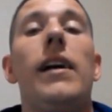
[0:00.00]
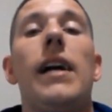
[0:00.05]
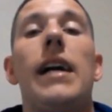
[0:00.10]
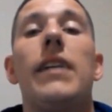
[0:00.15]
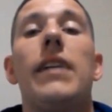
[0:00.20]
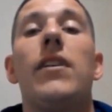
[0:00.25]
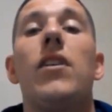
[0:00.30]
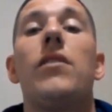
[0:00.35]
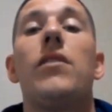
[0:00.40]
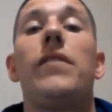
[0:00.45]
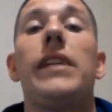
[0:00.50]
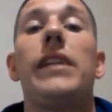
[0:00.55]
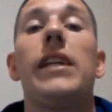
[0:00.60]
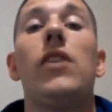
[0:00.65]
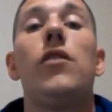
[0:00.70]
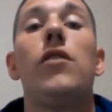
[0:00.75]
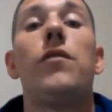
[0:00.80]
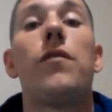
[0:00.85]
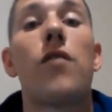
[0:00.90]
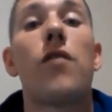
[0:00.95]
And another
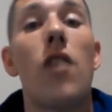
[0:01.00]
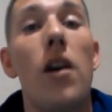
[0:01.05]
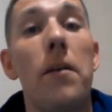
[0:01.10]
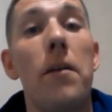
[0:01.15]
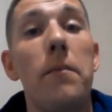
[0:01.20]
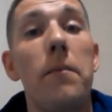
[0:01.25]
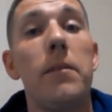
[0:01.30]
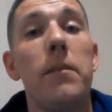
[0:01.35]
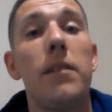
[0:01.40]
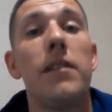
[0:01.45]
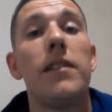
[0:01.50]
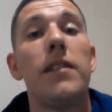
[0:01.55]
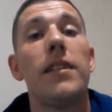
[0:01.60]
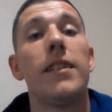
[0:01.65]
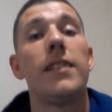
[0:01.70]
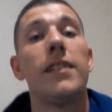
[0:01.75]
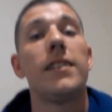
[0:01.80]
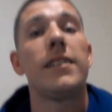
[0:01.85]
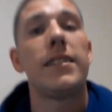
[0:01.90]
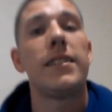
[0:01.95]
video from
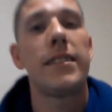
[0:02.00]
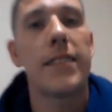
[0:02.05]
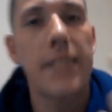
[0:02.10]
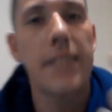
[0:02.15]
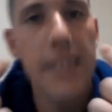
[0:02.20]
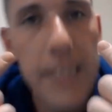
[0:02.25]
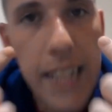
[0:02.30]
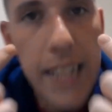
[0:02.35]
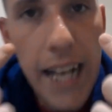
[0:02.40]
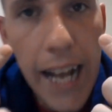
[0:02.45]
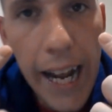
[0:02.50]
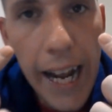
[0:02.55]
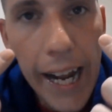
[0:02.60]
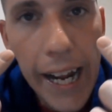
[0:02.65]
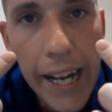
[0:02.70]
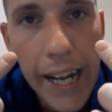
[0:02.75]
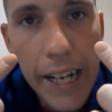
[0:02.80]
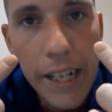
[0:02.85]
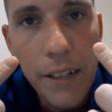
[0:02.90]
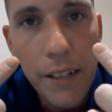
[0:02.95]

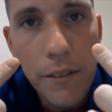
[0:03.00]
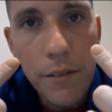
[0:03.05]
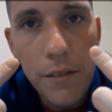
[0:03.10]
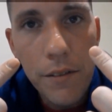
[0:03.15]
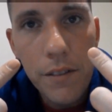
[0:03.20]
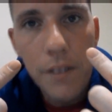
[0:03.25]
Dave.